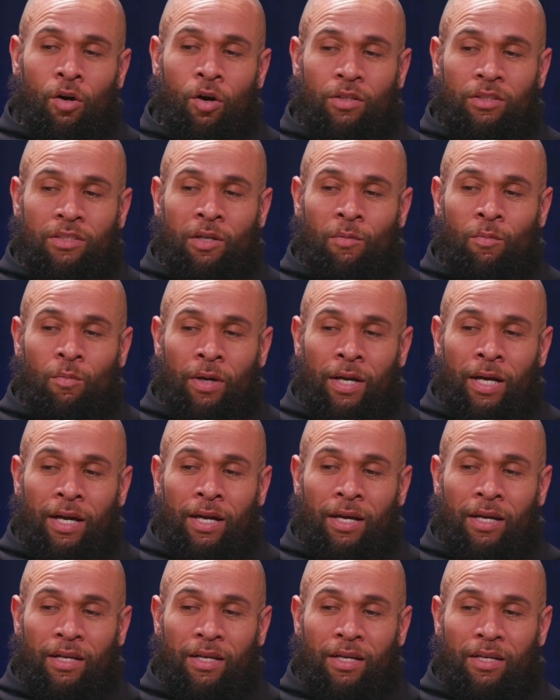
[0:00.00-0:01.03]
got
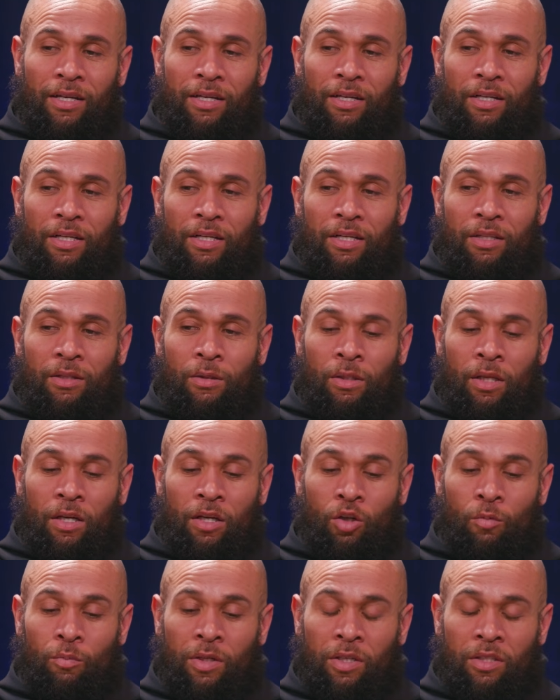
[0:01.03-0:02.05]
somewhere
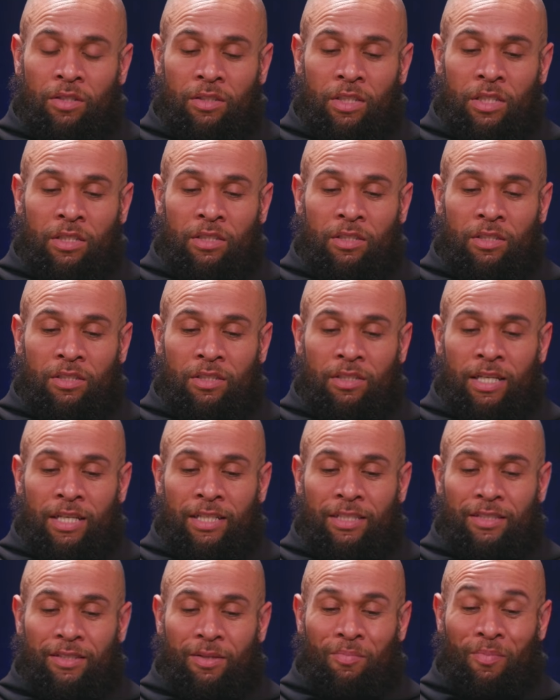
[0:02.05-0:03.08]
that could be considered
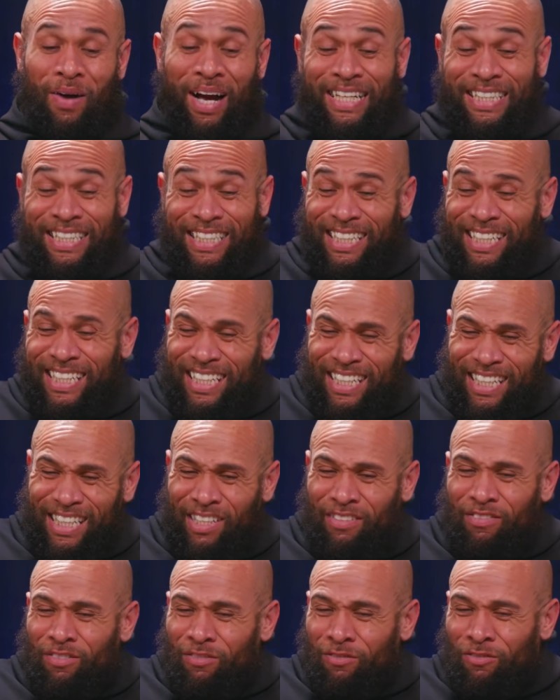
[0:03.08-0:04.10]
success, but I didn't
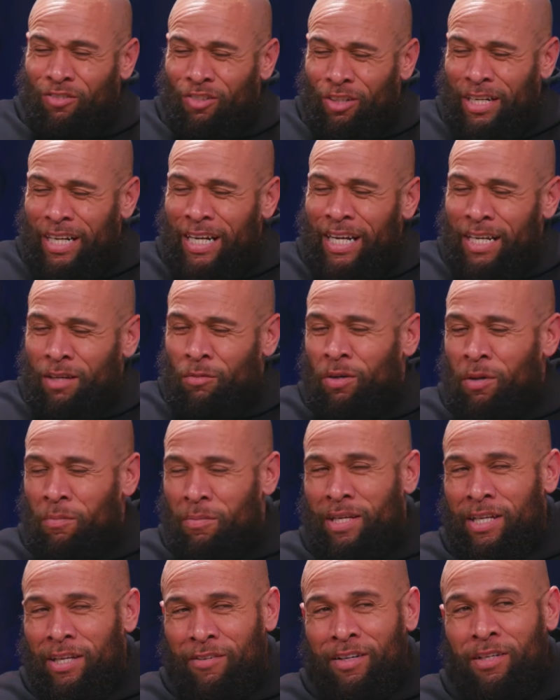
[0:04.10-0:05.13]
even really want to
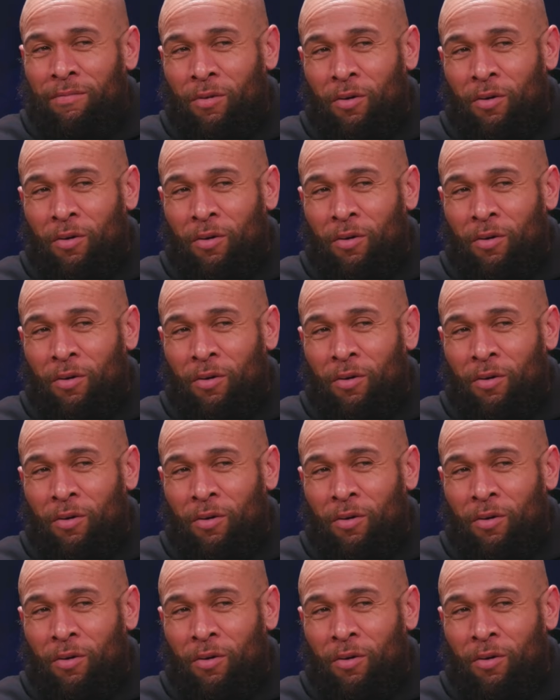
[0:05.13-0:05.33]
be here